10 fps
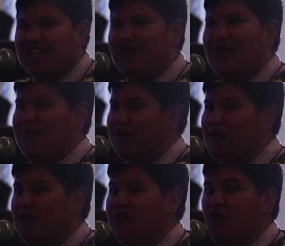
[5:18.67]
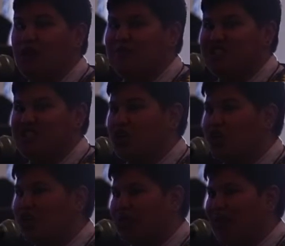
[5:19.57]
um, having people form a
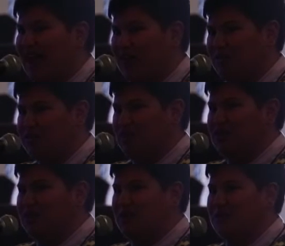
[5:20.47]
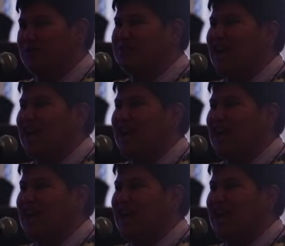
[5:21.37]
circle around you,